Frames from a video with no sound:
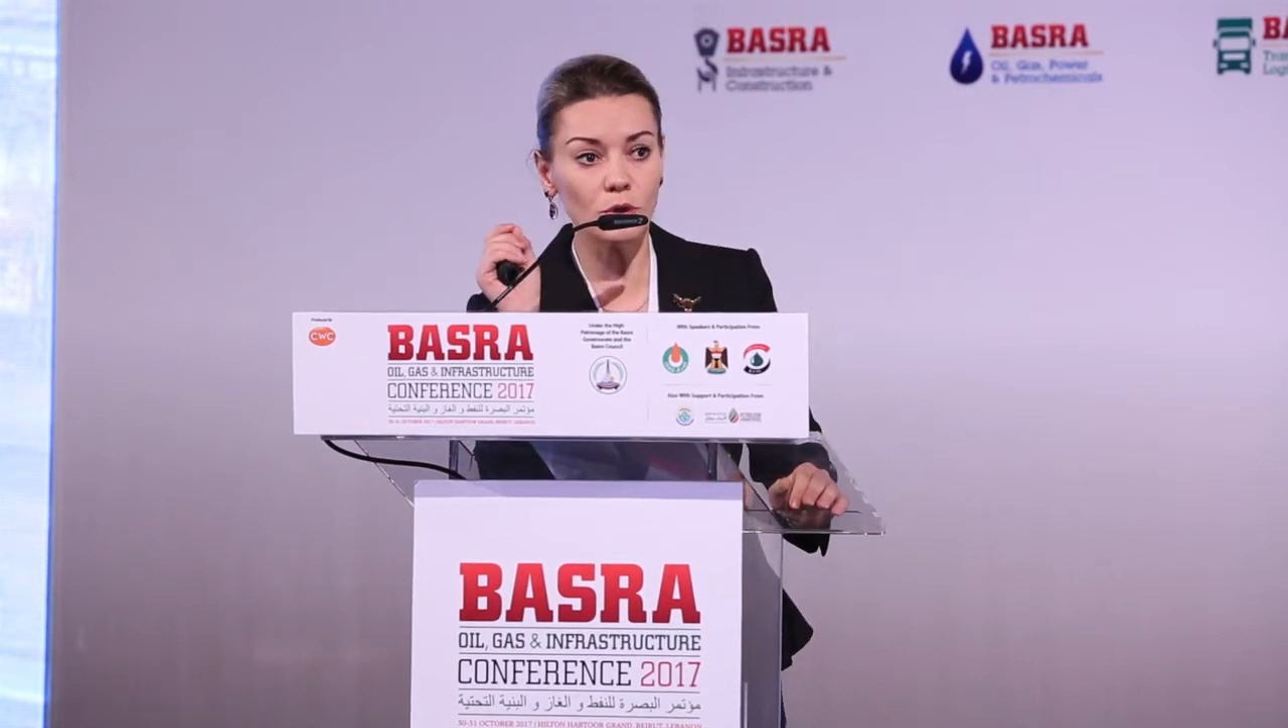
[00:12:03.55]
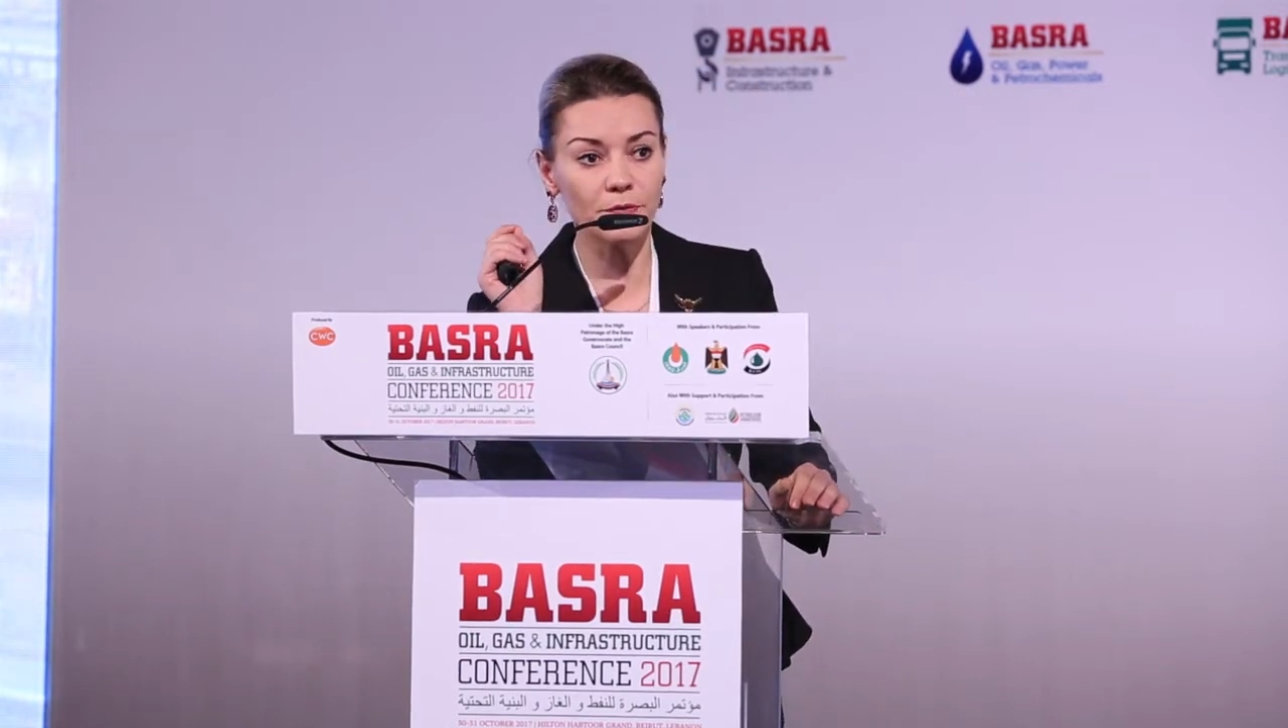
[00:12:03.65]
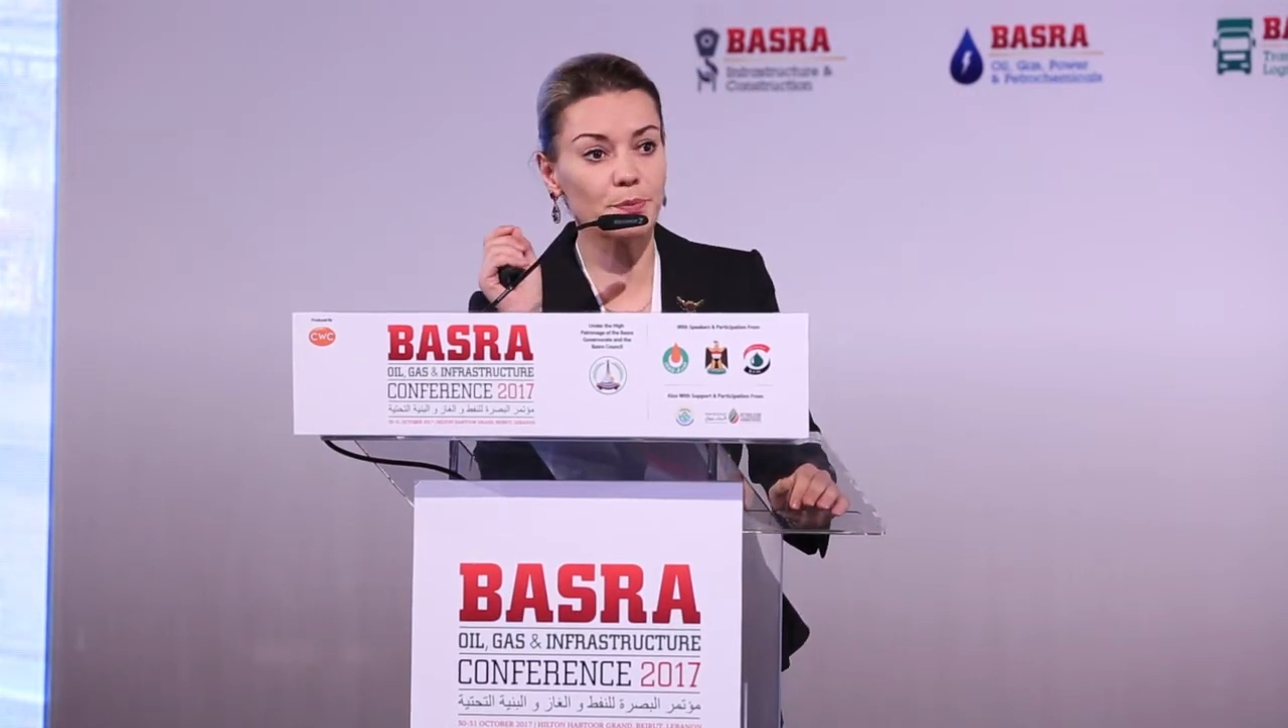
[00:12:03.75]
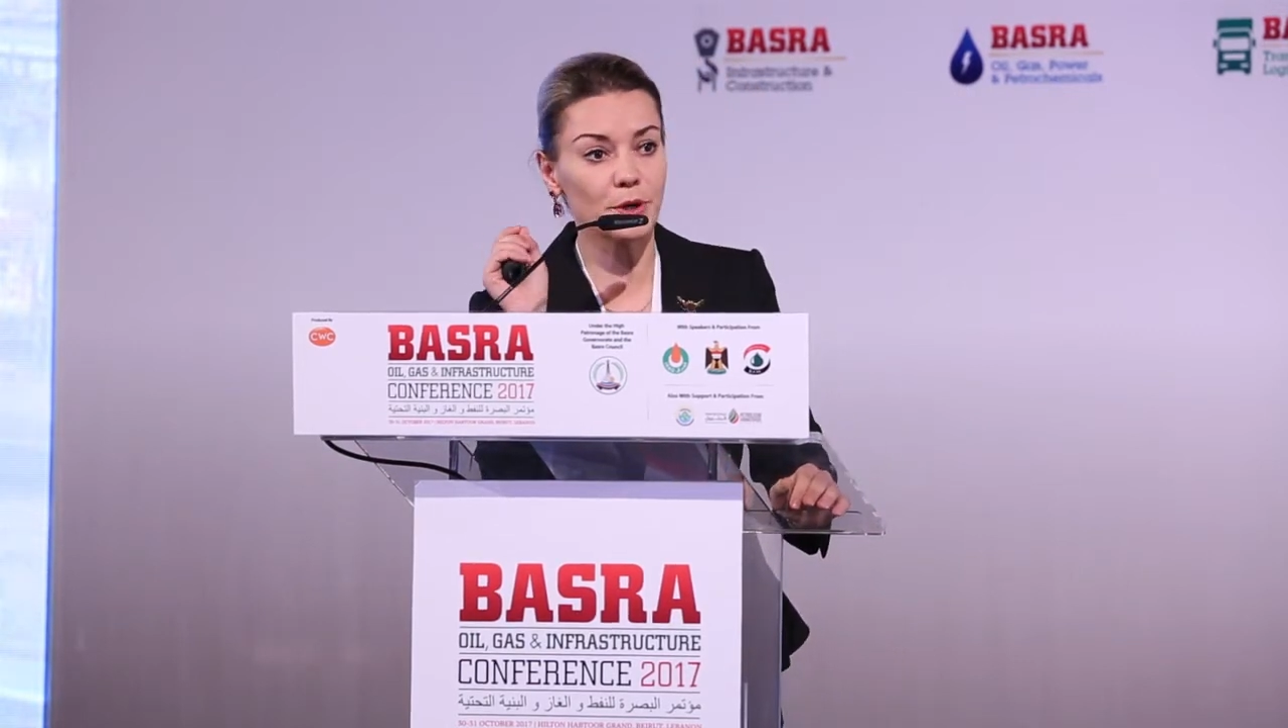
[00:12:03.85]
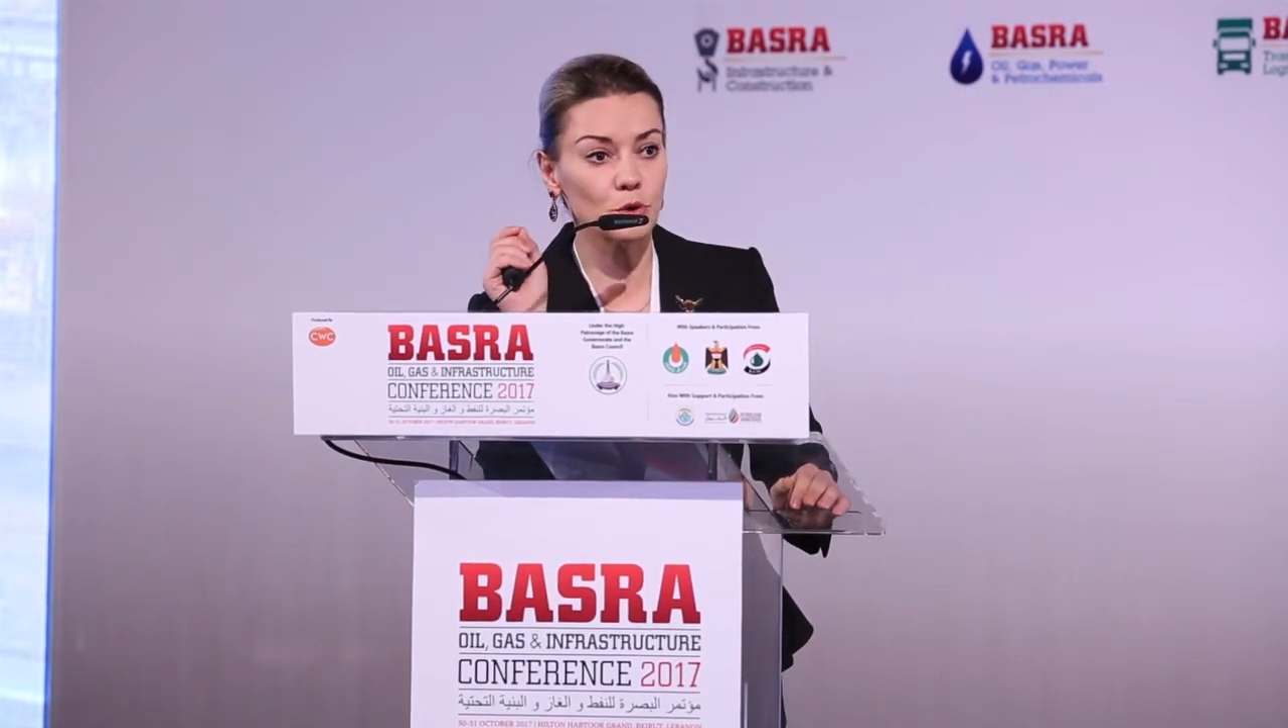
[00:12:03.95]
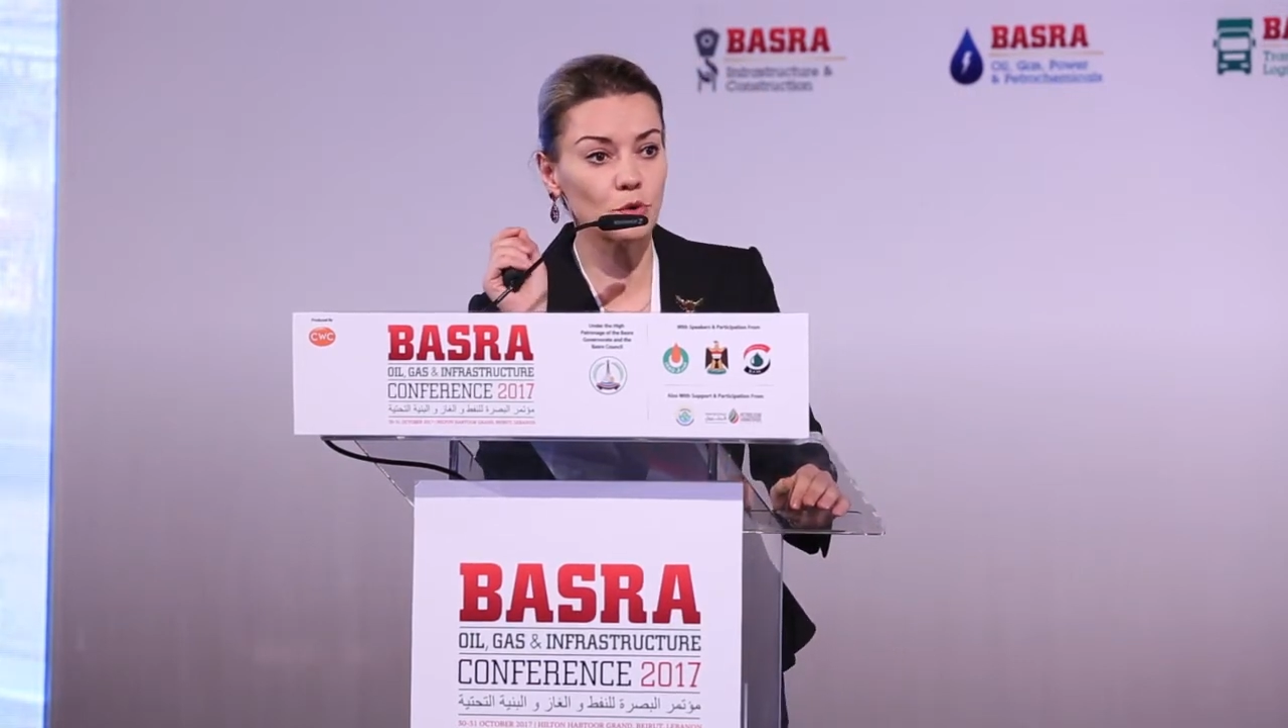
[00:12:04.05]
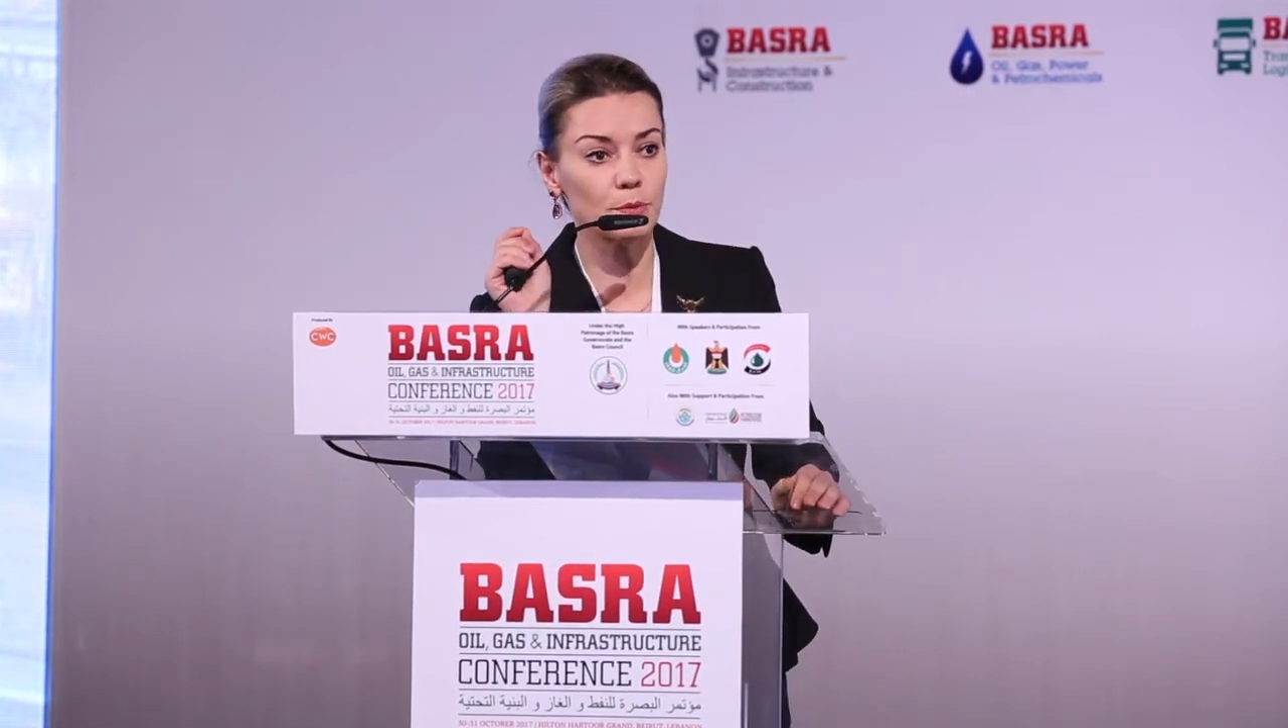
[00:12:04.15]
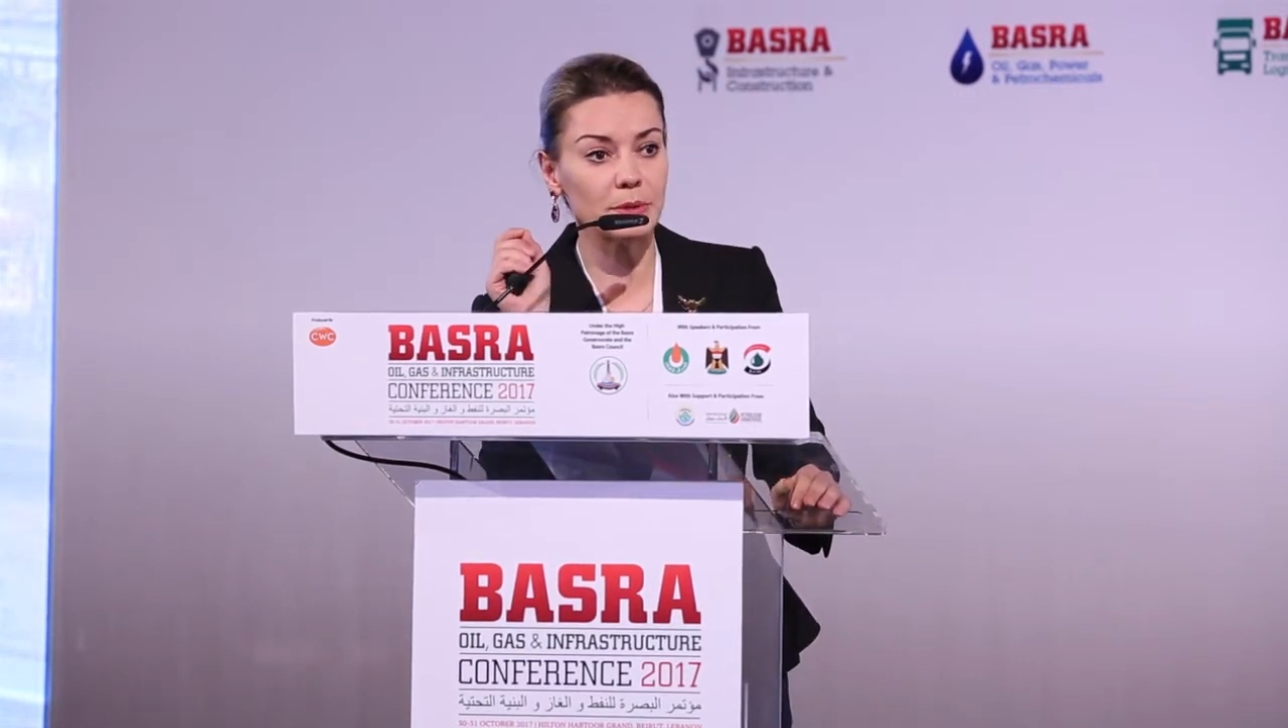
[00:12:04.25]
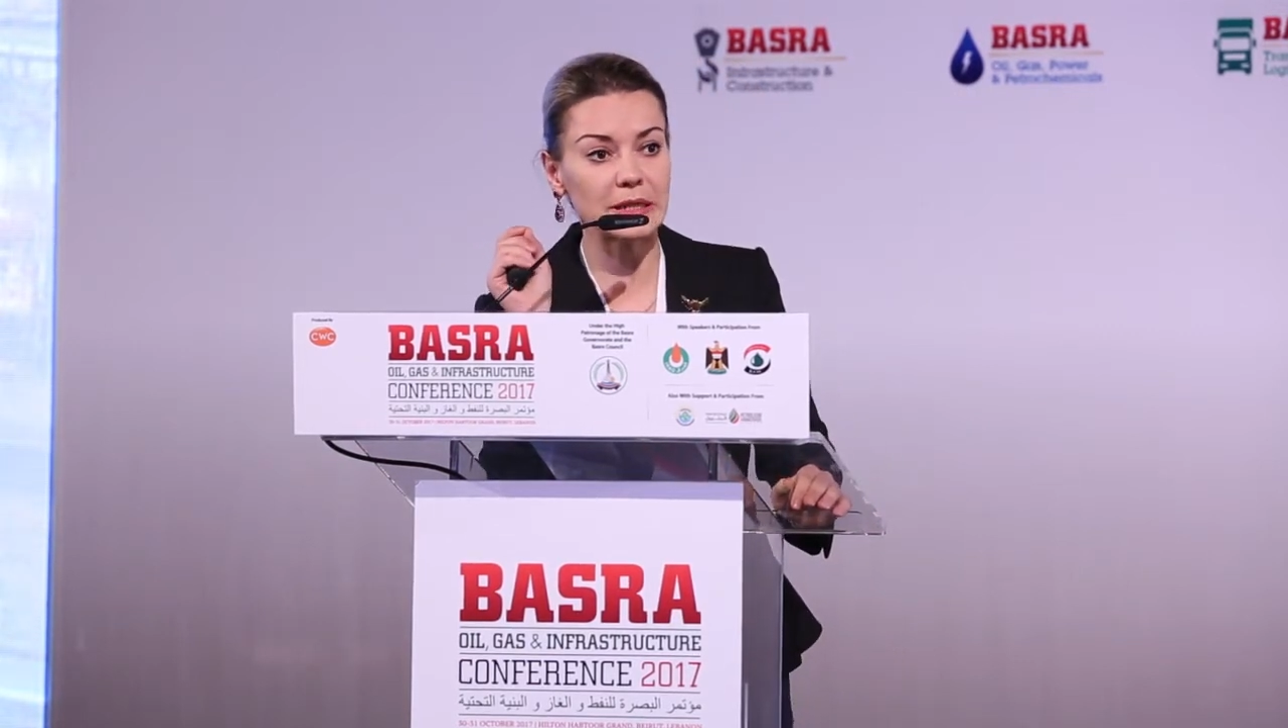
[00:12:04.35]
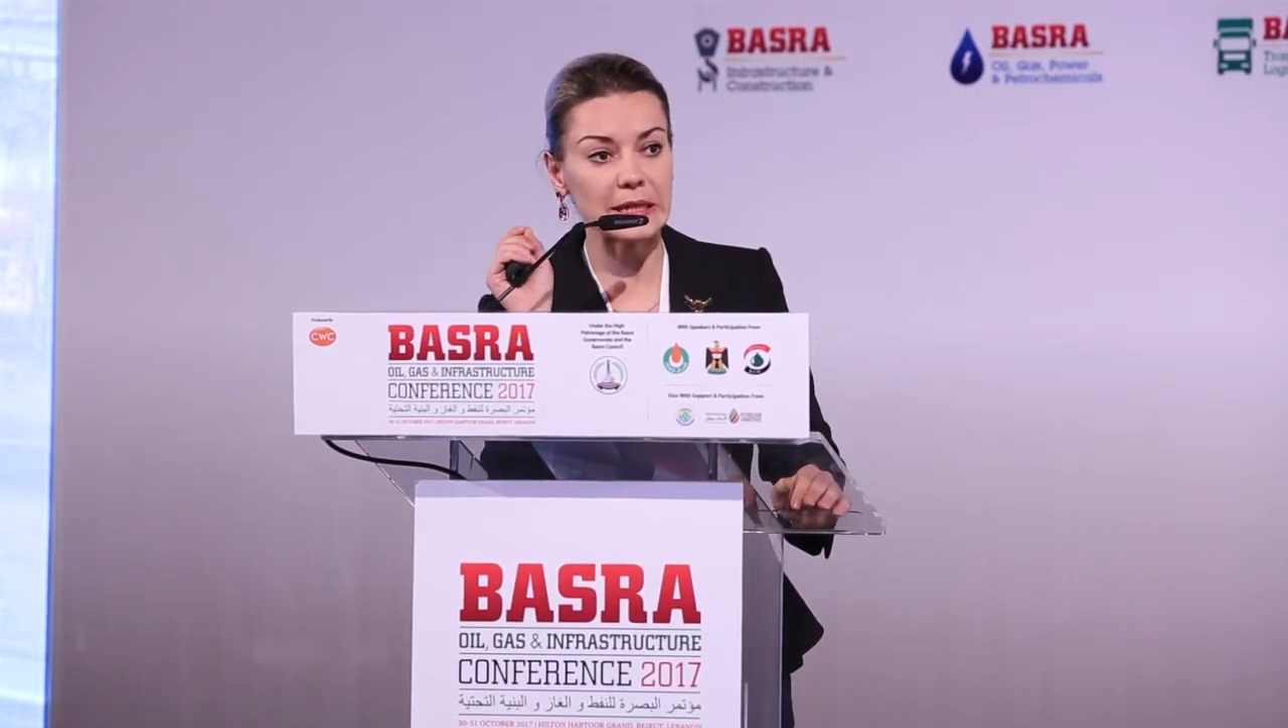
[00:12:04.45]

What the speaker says: of procurement